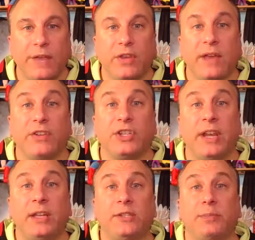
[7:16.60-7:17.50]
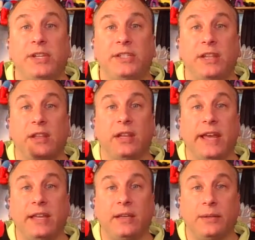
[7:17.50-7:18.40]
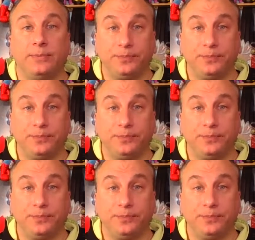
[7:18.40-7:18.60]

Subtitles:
If you have a chance, please hit the like,